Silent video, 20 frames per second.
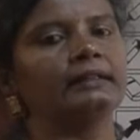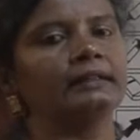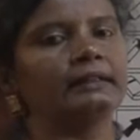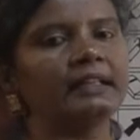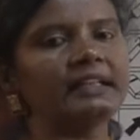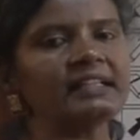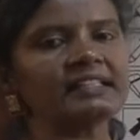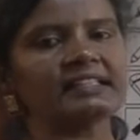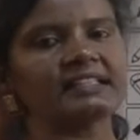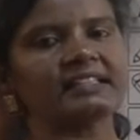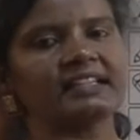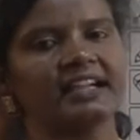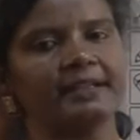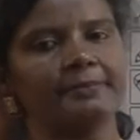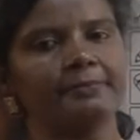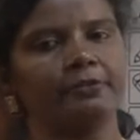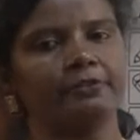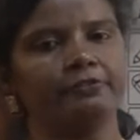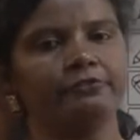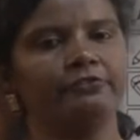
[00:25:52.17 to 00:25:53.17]
this
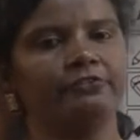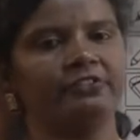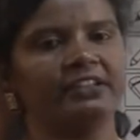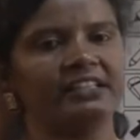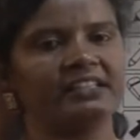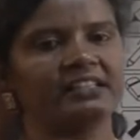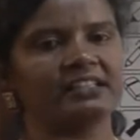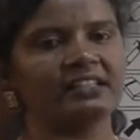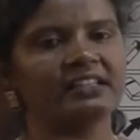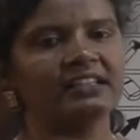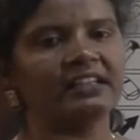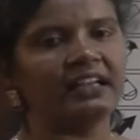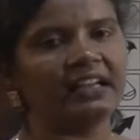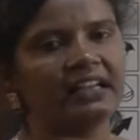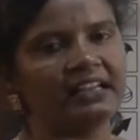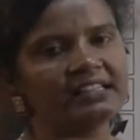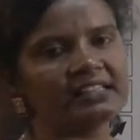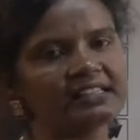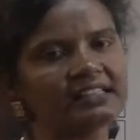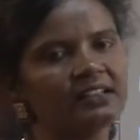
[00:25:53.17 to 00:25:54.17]
type of waste
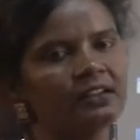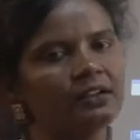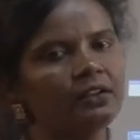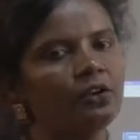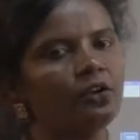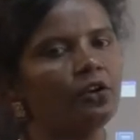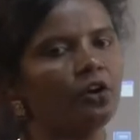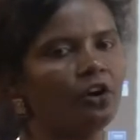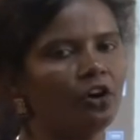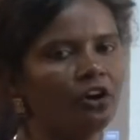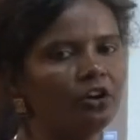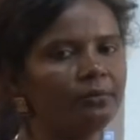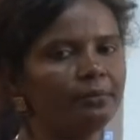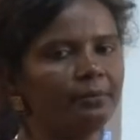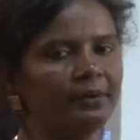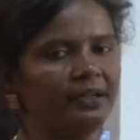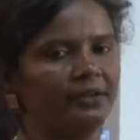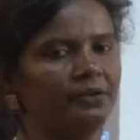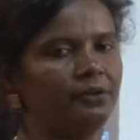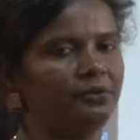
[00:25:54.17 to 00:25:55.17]
is
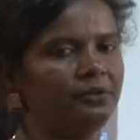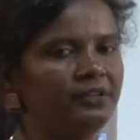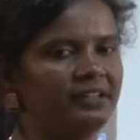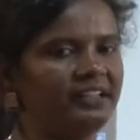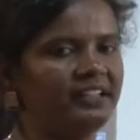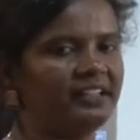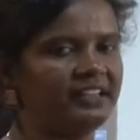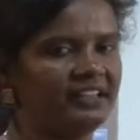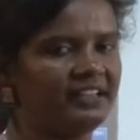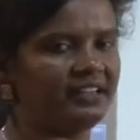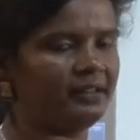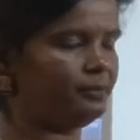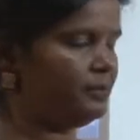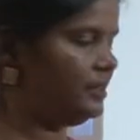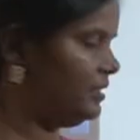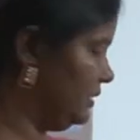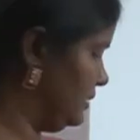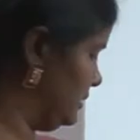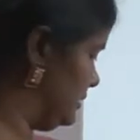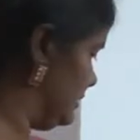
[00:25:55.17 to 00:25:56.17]
non-biodegradable,